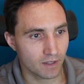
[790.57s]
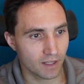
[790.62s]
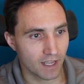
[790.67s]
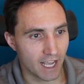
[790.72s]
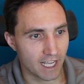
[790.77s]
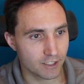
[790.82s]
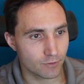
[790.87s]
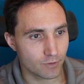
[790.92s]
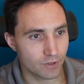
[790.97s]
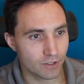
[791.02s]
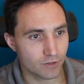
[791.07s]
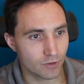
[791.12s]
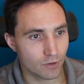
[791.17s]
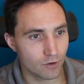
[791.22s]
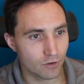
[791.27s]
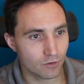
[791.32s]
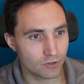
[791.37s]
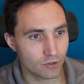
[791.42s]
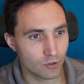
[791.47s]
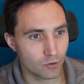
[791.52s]
As a
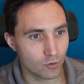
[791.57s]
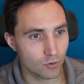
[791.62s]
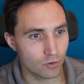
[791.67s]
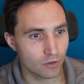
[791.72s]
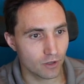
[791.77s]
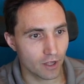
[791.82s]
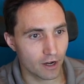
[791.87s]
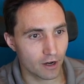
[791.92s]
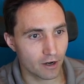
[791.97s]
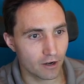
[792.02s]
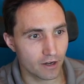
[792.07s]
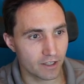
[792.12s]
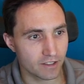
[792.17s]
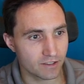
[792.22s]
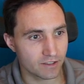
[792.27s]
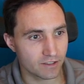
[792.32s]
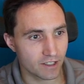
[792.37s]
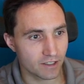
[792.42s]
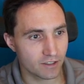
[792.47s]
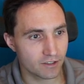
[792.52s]
result, cool air is
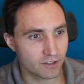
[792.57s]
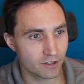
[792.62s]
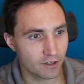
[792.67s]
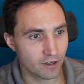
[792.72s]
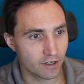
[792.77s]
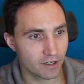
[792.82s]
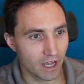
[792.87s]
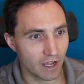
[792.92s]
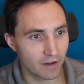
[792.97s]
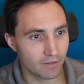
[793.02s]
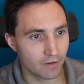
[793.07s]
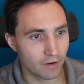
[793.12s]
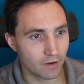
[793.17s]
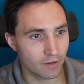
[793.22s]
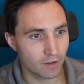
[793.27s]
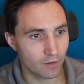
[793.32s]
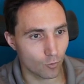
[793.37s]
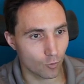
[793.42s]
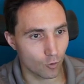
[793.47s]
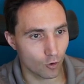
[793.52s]
denser and heavier
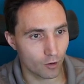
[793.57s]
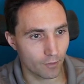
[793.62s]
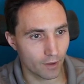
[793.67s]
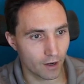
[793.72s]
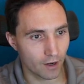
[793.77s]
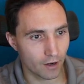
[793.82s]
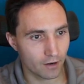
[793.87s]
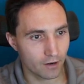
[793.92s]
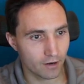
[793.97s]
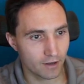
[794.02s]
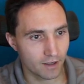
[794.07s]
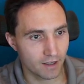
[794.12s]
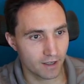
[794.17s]
than warm air.